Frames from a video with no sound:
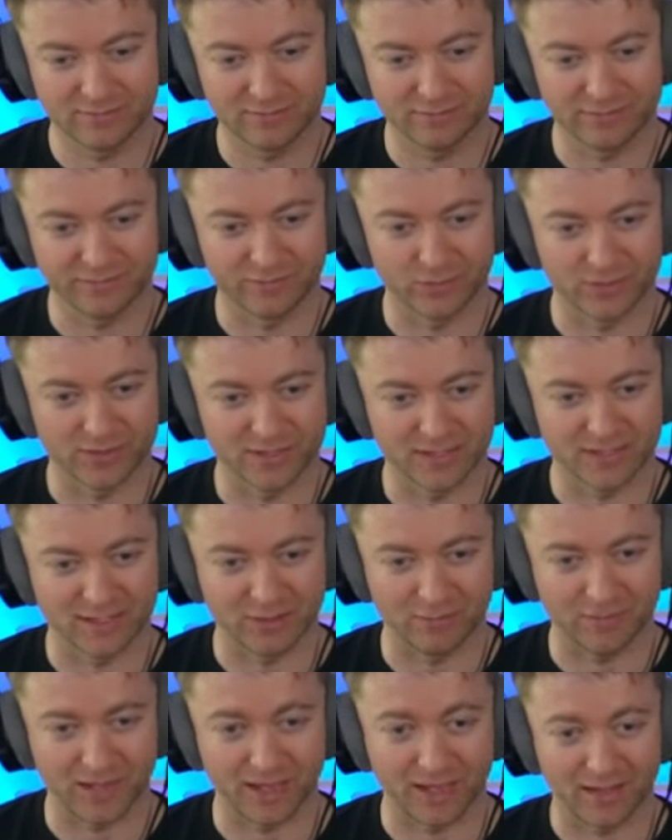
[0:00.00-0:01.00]
before
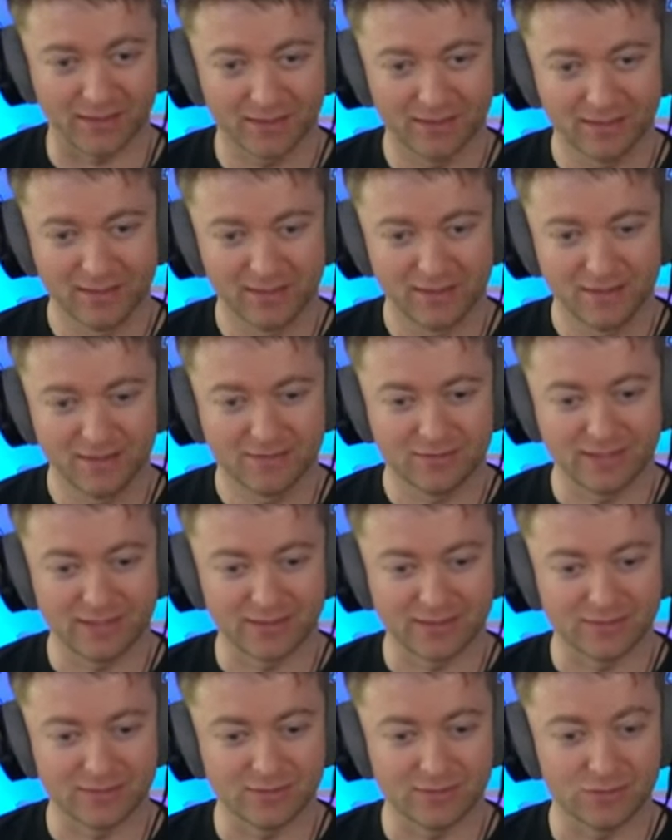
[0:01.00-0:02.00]
taking back.
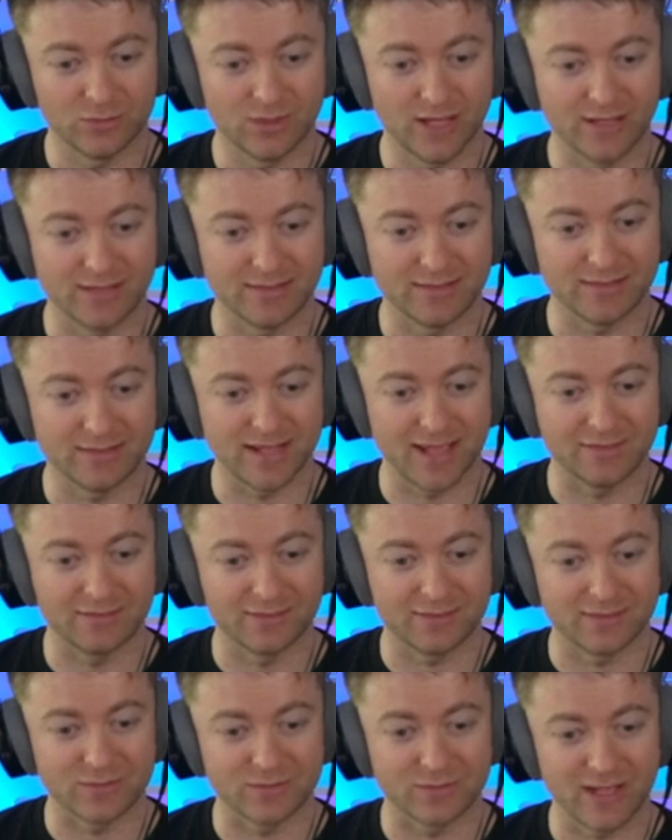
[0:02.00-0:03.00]
92,
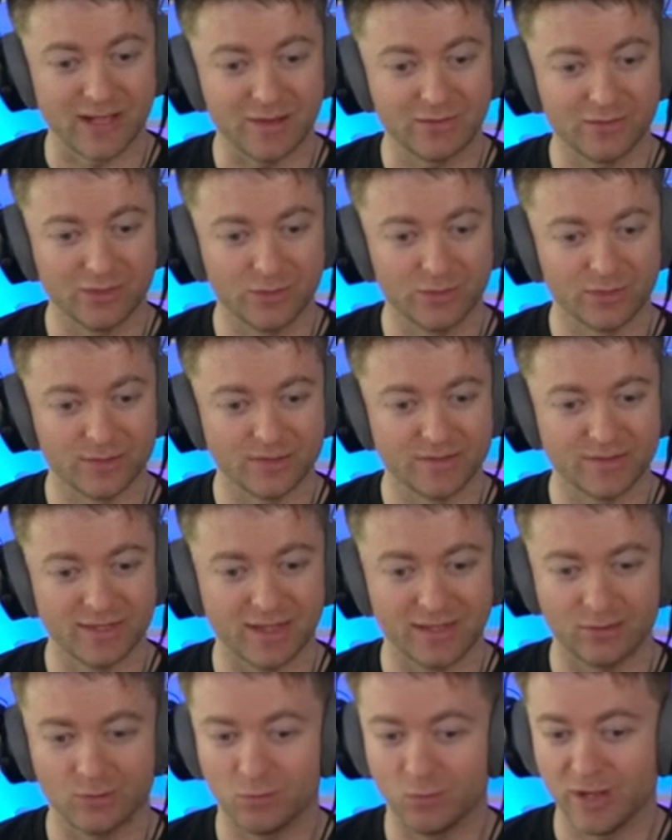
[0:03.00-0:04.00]
97. So now notice
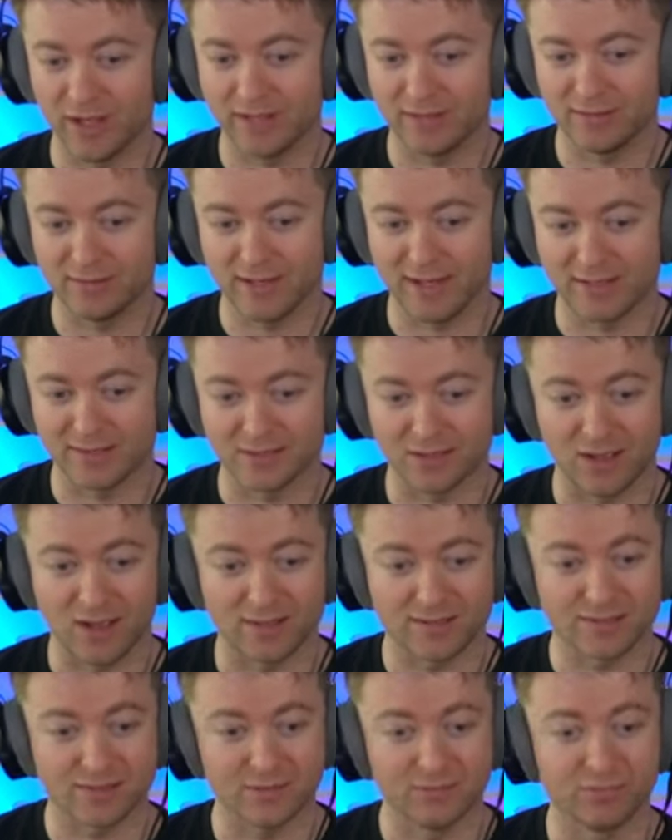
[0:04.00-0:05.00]
that white has
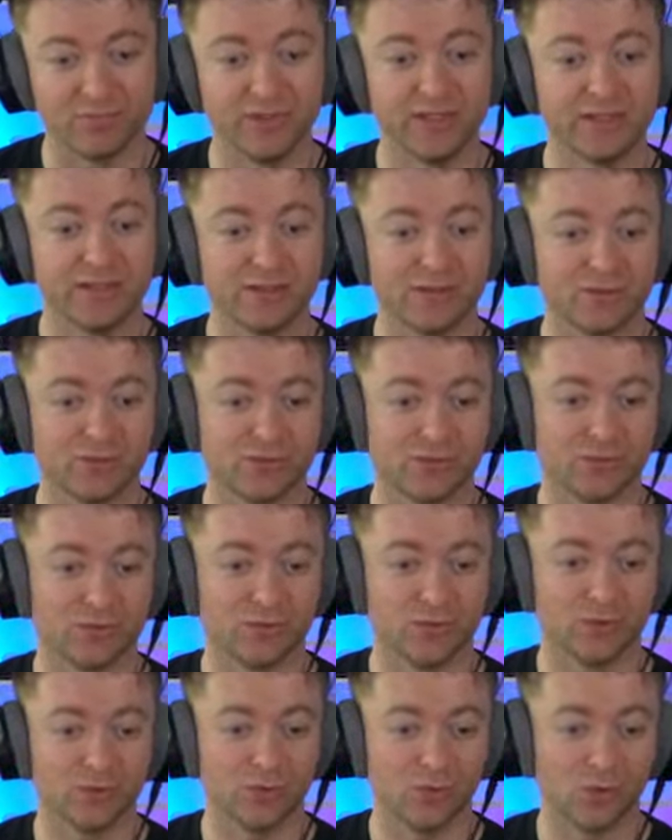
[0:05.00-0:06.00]
lost complete
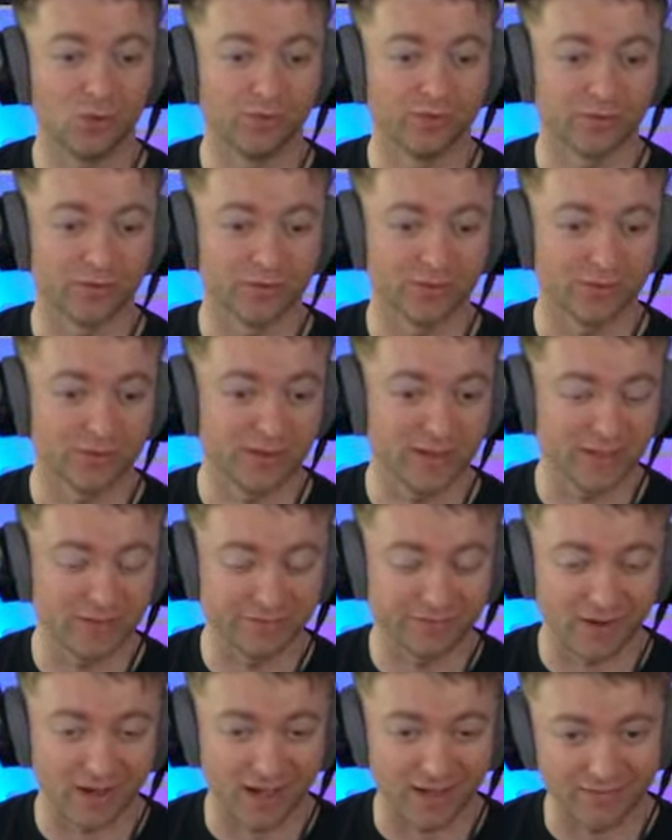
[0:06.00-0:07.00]
control over
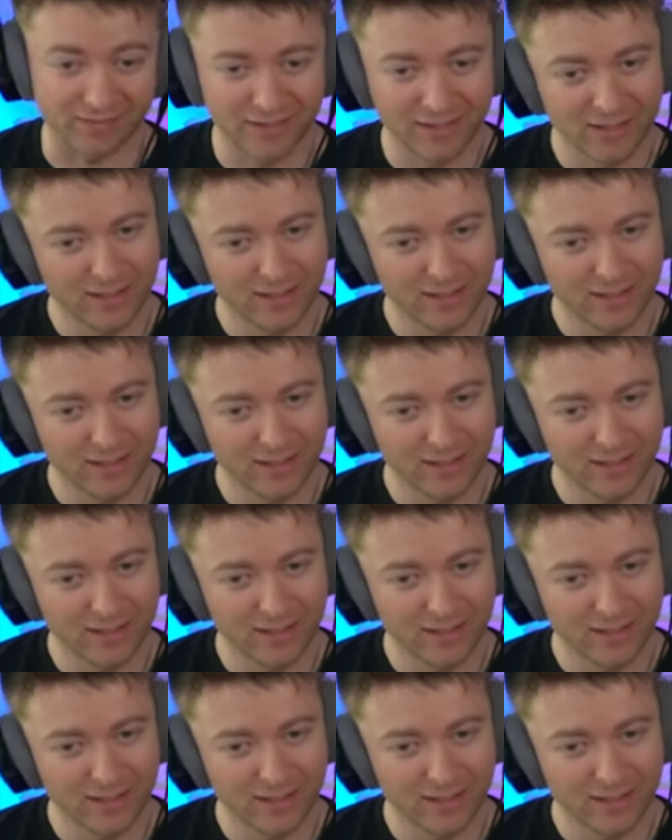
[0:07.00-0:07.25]
e5.